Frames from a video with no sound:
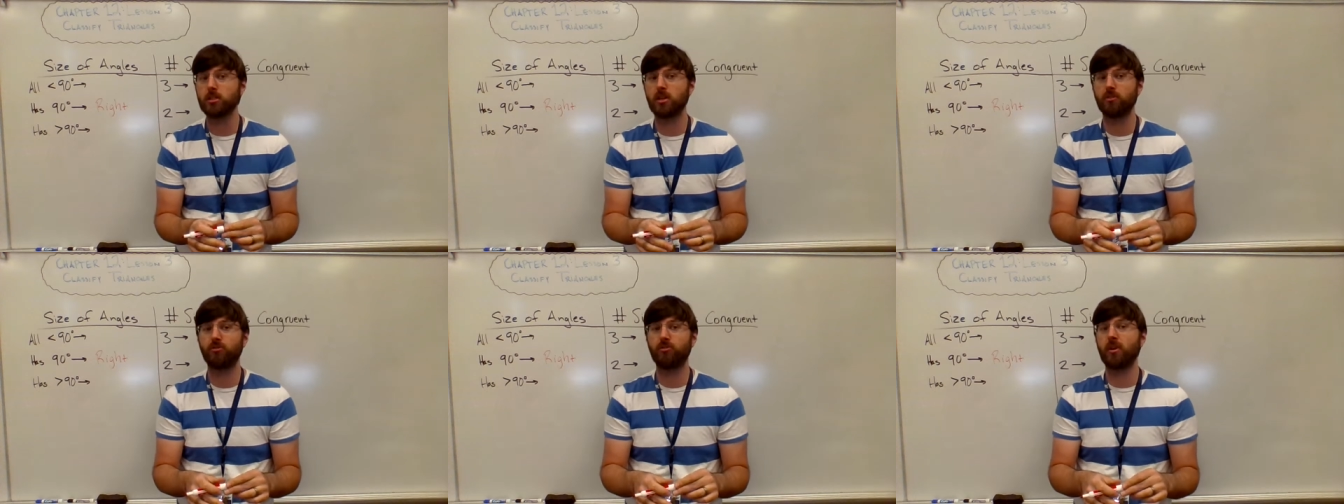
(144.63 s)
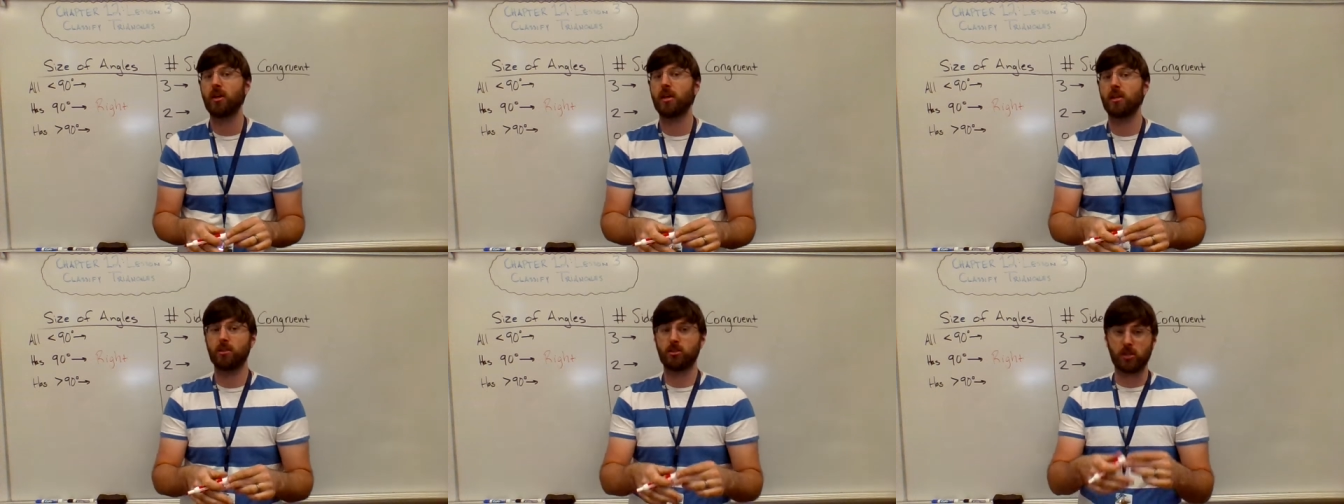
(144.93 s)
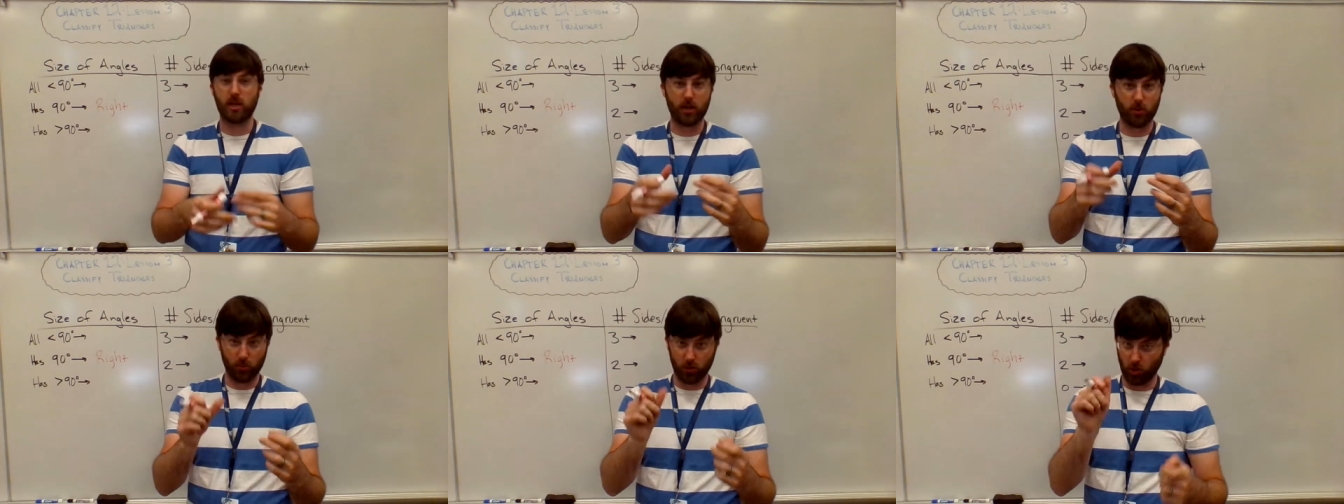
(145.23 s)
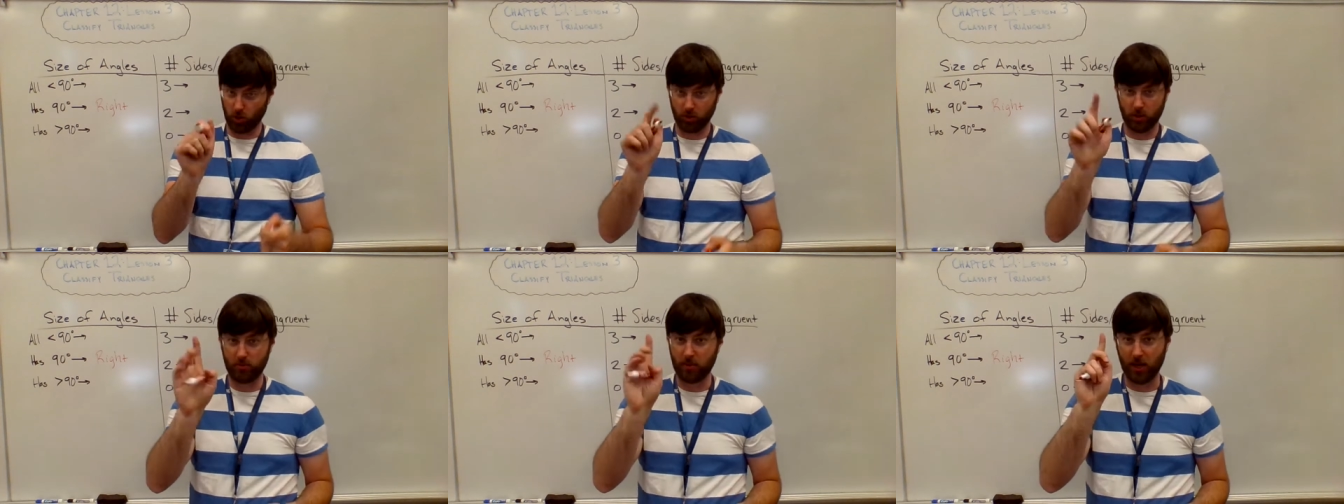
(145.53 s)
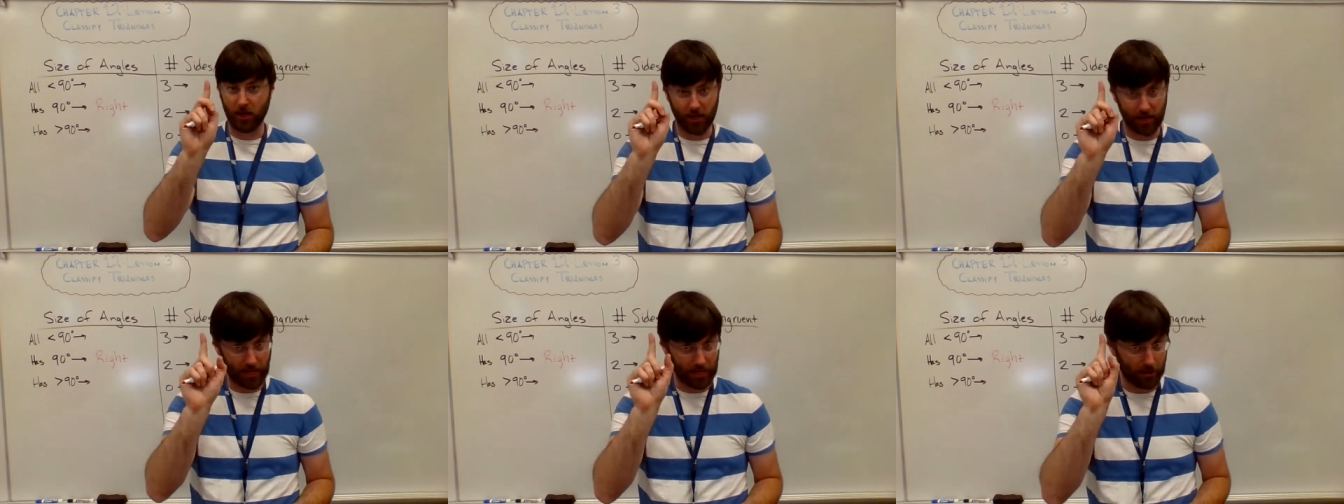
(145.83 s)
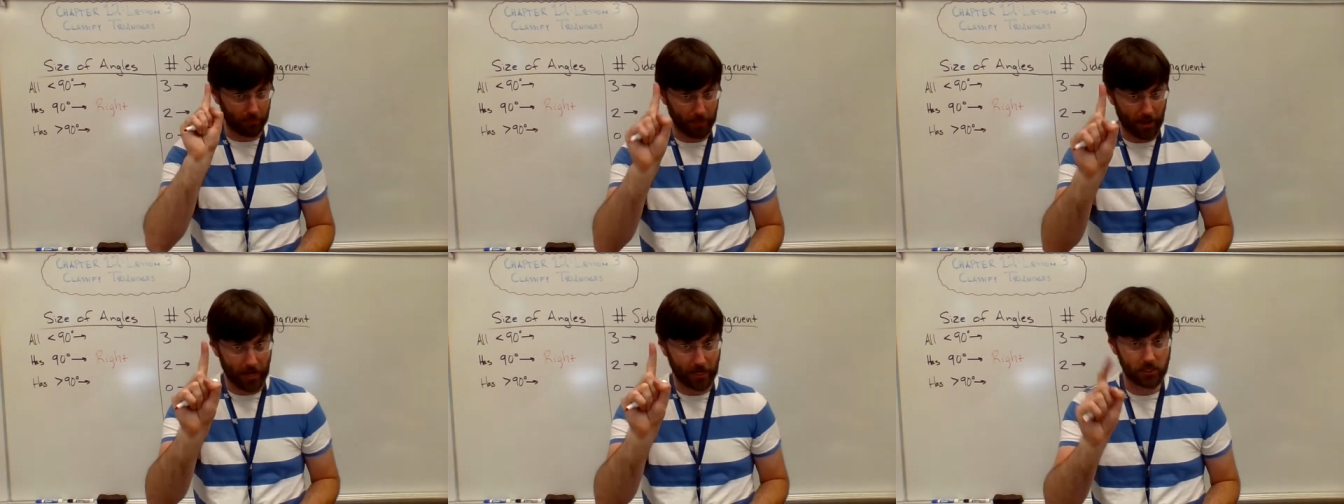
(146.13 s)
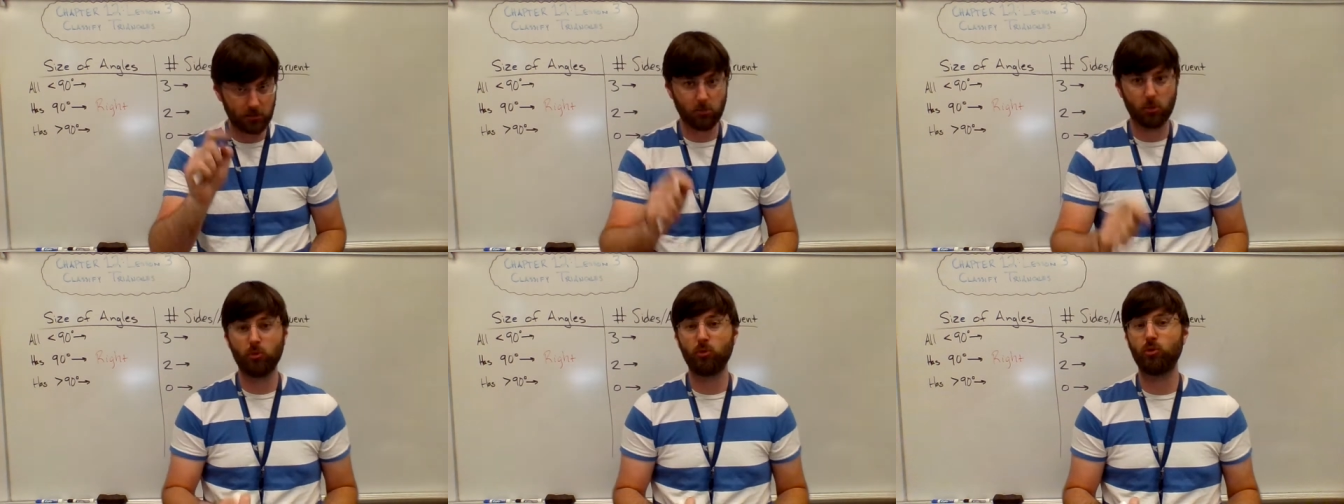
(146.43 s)
and it would only be, again, a
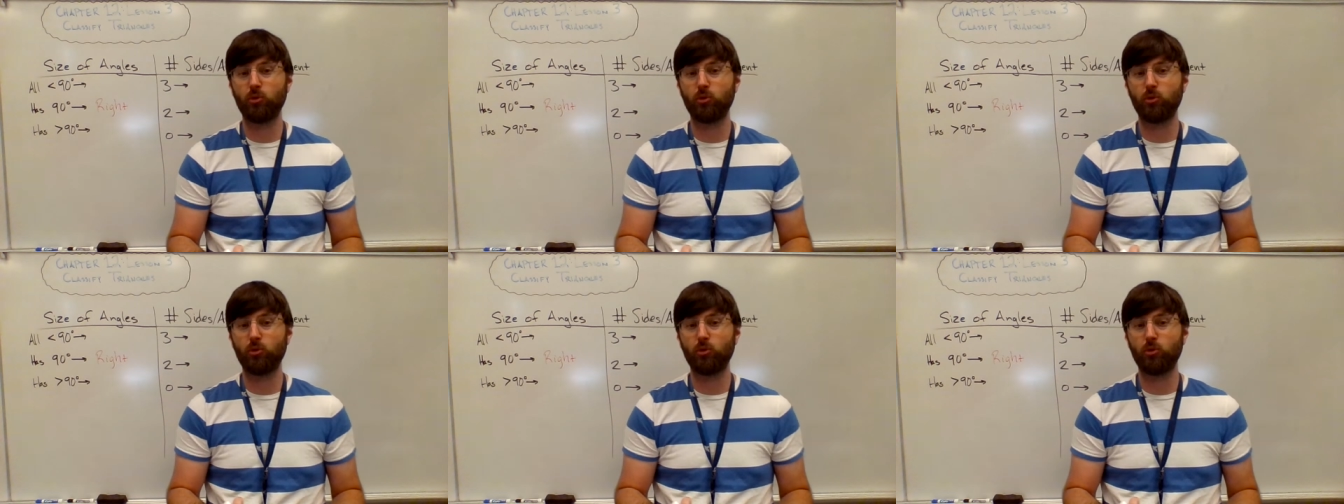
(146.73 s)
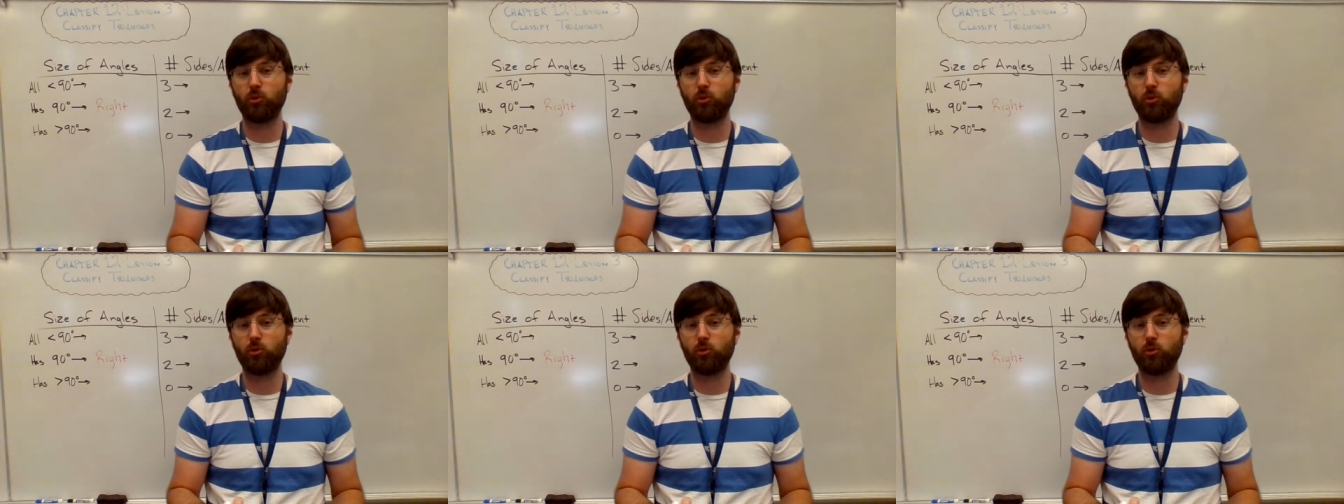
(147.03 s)
maximum of 1,